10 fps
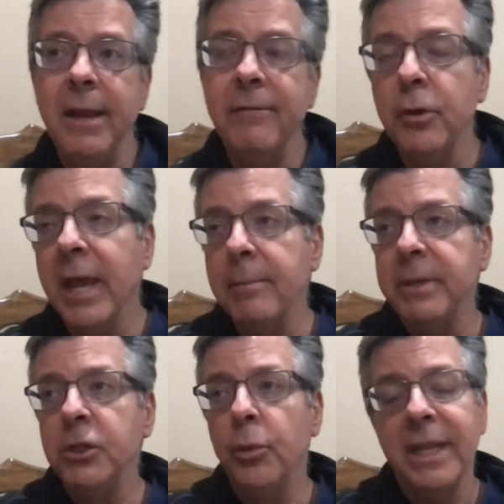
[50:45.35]
If you get
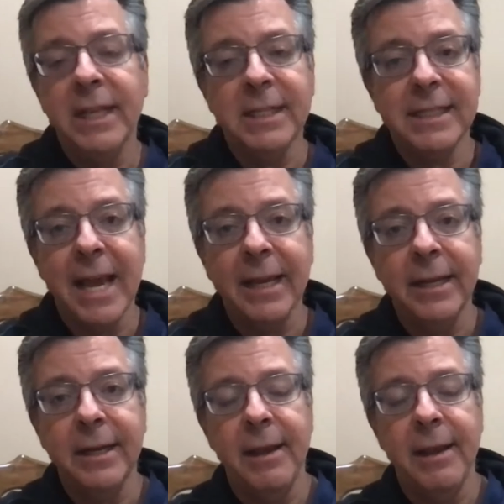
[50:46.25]
between the
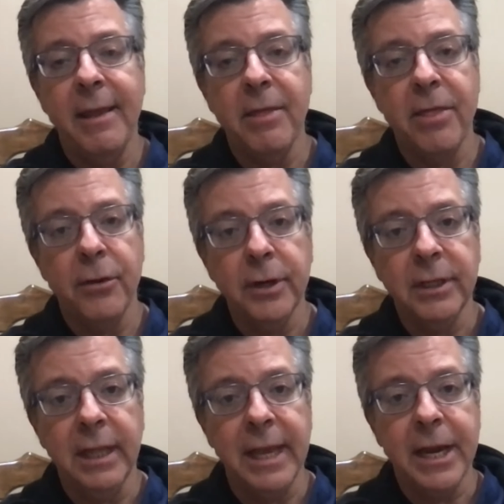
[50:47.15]
second and
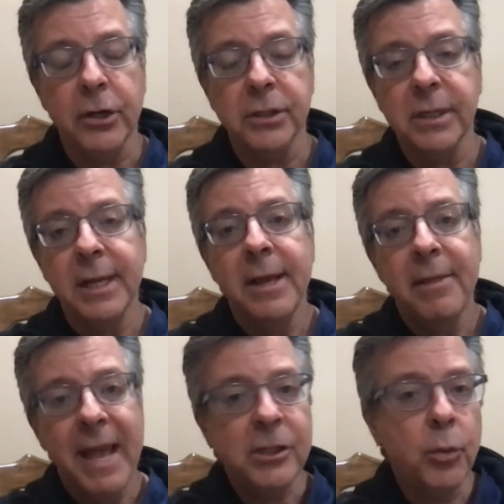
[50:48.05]
third layers,
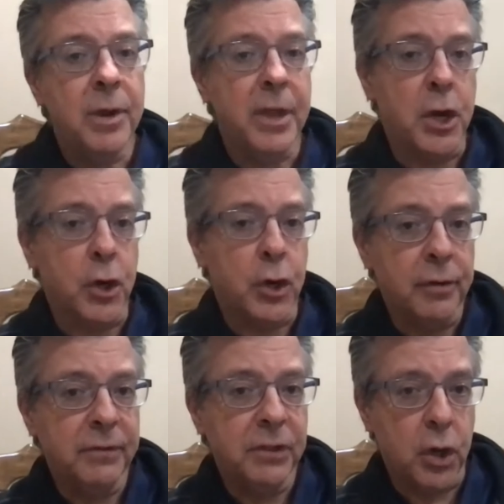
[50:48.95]
that's where the
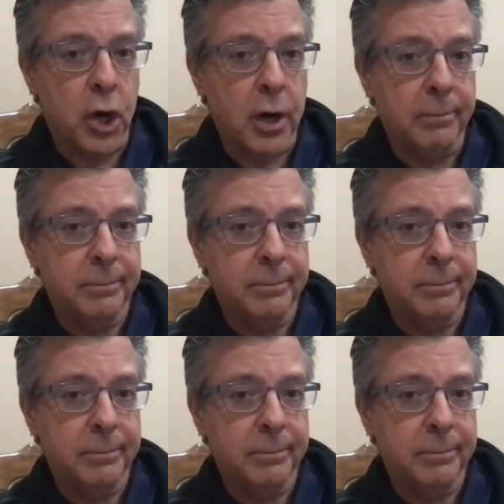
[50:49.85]
nerves are.